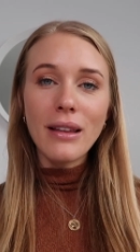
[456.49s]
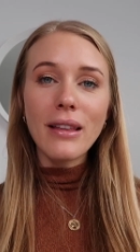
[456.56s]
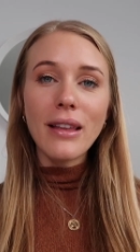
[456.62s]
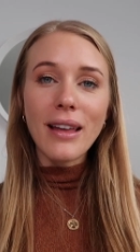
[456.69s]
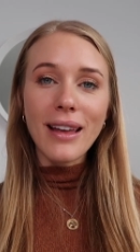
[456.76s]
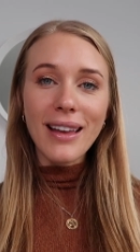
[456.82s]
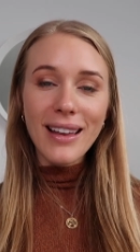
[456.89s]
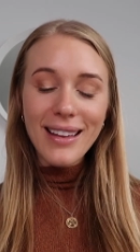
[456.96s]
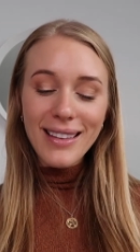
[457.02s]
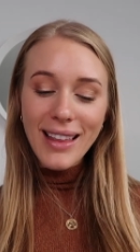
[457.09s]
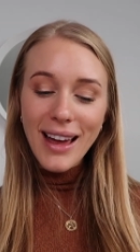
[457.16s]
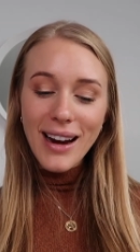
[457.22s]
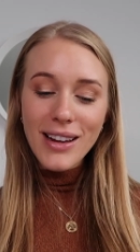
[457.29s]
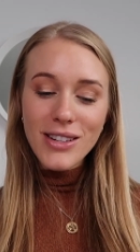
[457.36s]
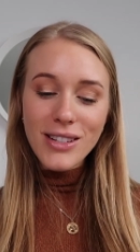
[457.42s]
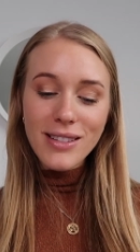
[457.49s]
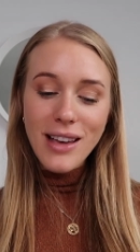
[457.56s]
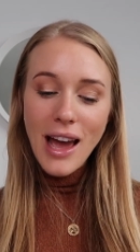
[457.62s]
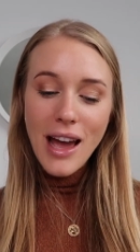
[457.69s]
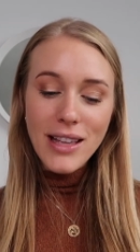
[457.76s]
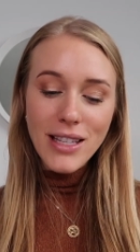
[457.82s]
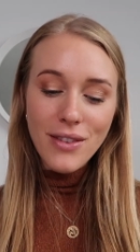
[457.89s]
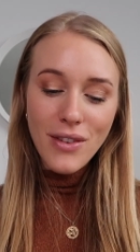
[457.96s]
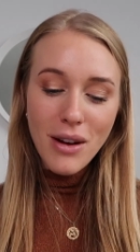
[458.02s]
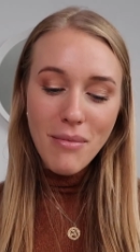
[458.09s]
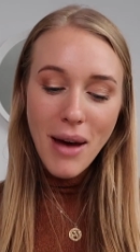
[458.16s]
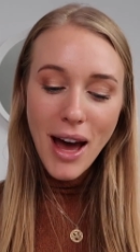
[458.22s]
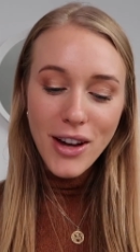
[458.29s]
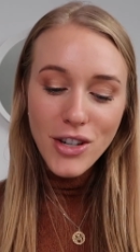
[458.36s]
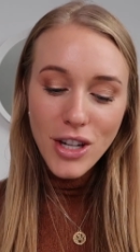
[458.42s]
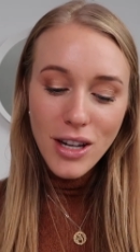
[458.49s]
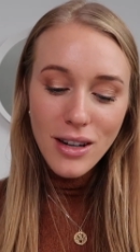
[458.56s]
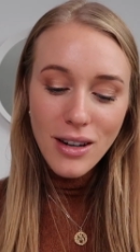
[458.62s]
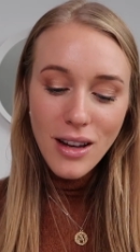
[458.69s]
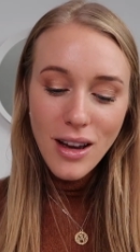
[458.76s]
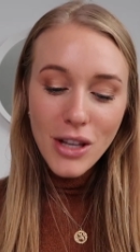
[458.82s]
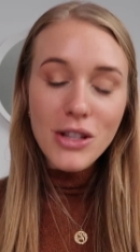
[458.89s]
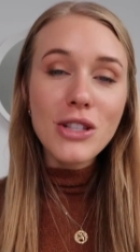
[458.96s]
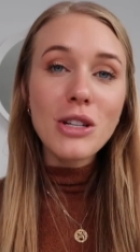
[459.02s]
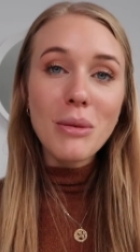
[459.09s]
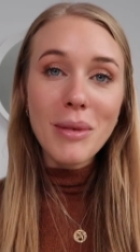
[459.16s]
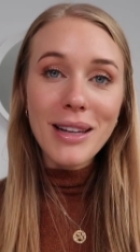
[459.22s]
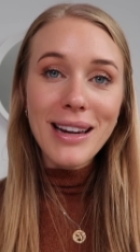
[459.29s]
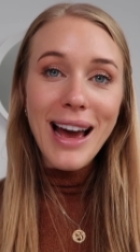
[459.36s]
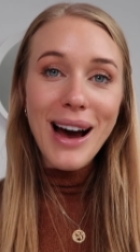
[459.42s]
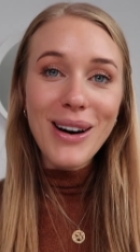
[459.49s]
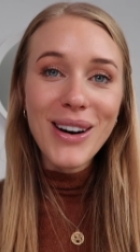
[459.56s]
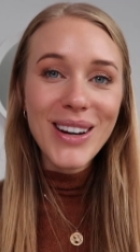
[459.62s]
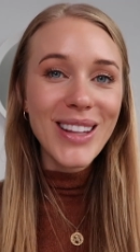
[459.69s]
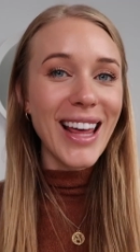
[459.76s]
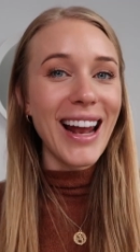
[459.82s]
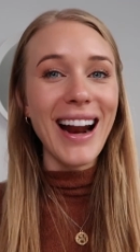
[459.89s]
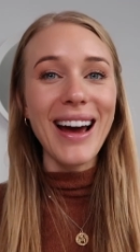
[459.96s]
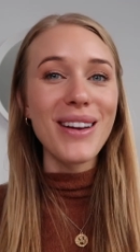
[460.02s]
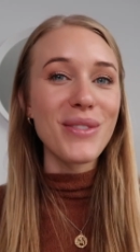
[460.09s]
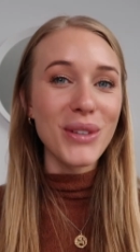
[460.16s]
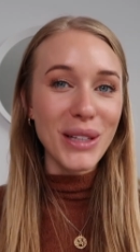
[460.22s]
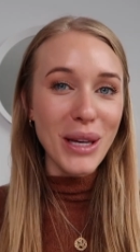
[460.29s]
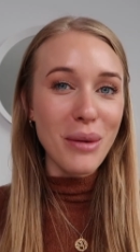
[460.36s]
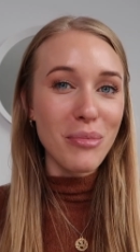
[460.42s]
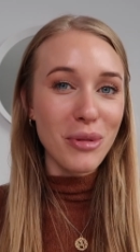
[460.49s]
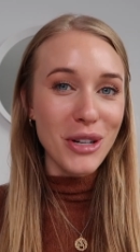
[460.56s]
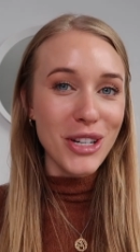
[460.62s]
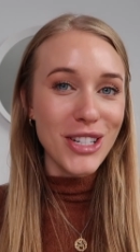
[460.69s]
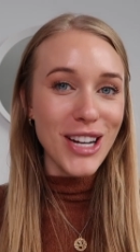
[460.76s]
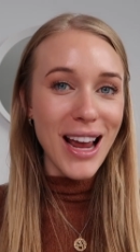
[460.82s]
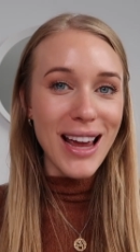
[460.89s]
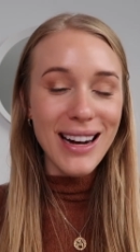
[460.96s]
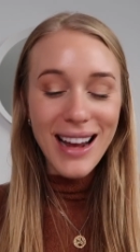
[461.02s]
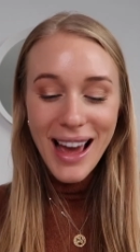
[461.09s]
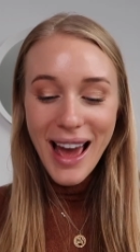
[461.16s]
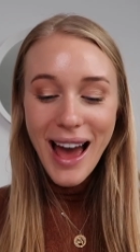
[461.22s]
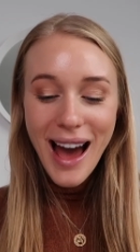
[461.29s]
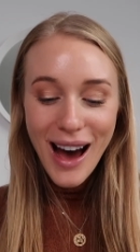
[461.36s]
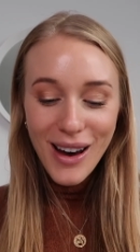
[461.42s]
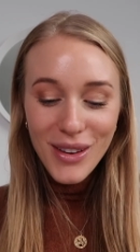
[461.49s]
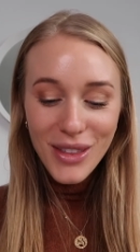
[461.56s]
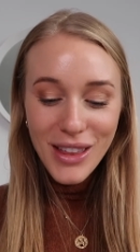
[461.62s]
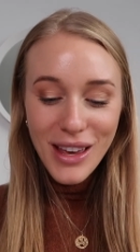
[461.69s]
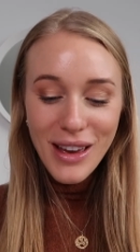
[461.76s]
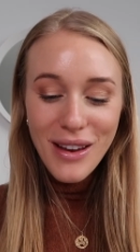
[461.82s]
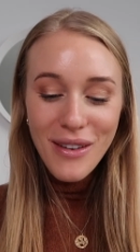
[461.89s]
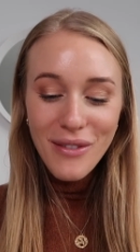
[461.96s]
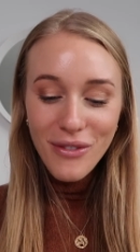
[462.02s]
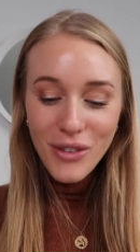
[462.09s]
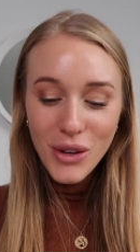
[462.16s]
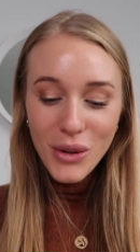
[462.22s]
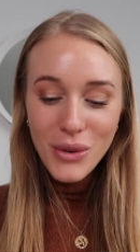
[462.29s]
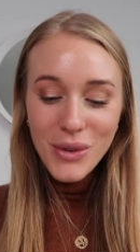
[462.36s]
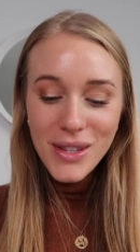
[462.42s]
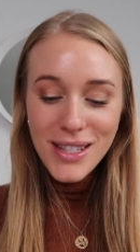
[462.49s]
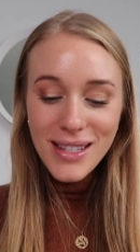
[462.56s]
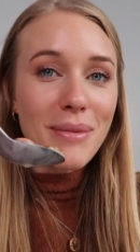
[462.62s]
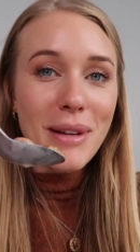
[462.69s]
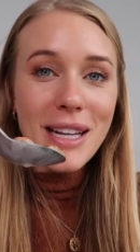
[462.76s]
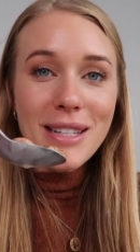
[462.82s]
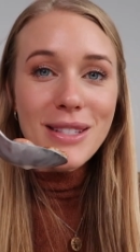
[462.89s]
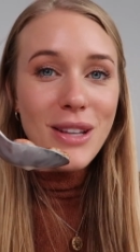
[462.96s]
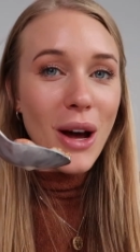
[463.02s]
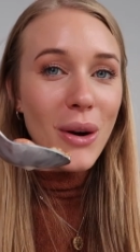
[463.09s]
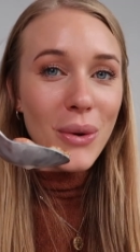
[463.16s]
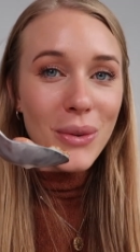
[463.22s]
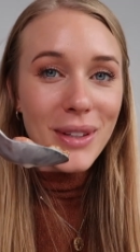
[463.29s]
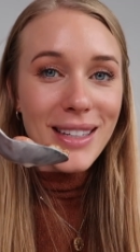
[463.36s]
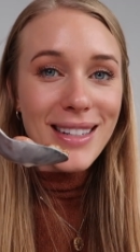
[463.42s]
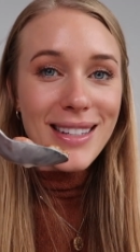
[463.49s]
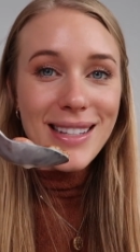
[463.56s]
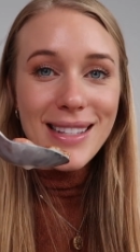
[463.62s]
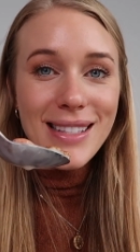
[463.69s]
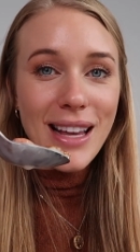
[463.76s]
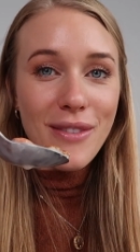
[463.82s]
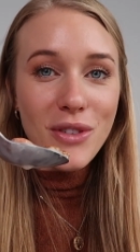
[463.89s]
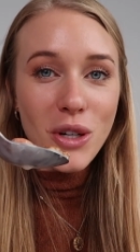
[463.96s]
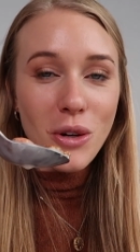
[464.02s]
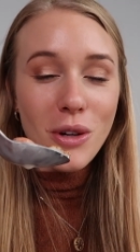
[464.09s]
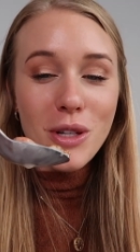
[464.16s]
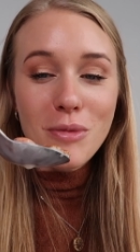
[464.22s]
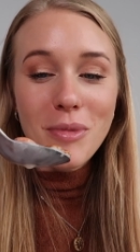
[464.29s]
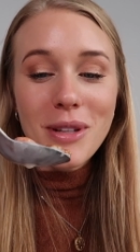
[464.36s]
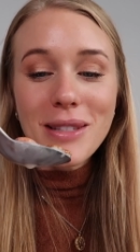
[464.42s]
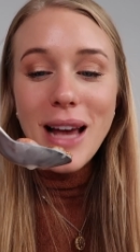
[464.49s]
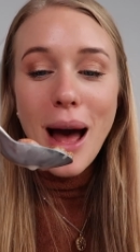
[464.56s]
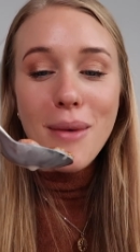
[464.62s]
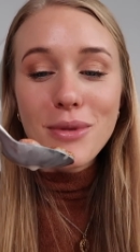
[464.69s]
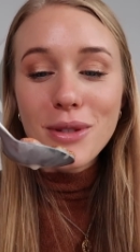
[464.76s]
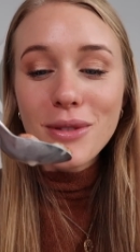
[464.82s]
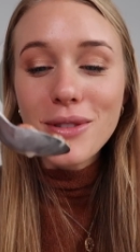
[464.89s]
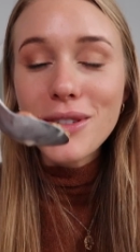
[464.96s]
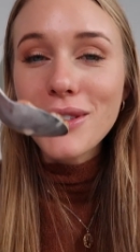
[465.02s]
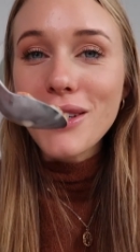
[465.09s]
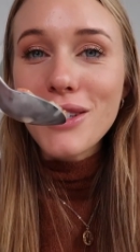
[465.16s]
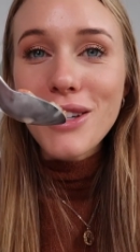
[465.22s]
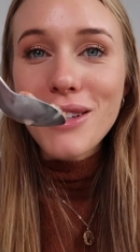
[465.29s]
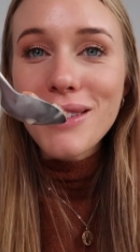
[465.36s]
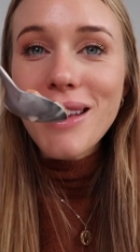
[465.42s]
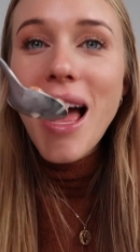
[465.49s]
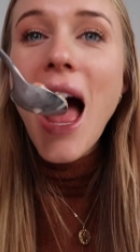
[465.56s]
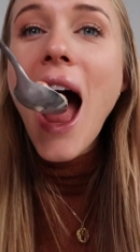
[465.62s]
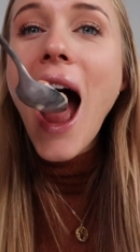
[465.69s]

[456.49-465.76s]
ugh that I just can't even imagine consuming now that I really appreciate healthy foods, because not only does it save turtles, but it's absolutely delicious.